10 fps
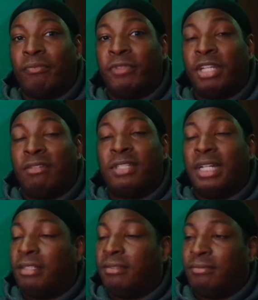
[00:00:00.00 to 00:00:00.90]
If
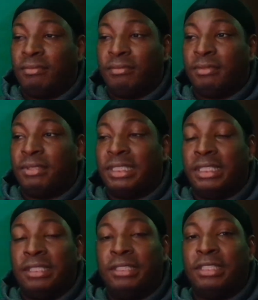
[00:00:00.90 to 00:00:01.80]
not,
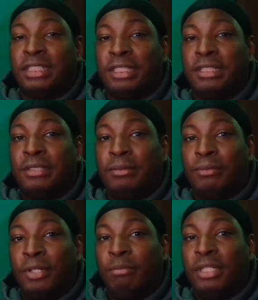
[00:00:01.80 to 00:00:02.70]
continue to chill,
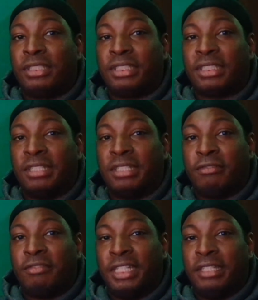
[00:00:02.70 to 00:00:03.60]
rebuild
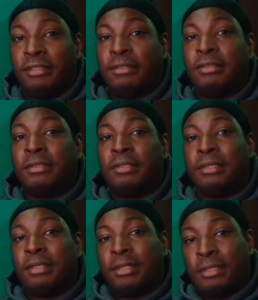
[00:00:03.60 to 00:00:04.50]
yourself, heal,
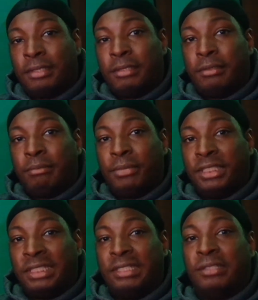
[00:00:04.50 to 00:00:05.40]
be
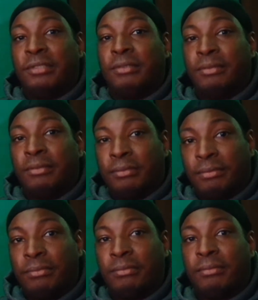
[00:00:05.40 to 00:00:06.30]
single
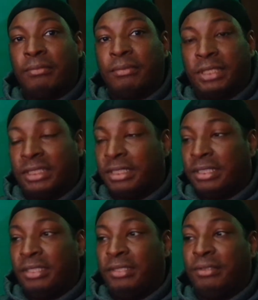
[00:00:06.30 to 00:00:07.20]

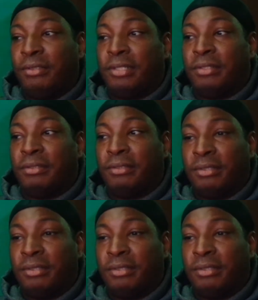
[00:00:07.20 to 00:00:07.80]
until you are,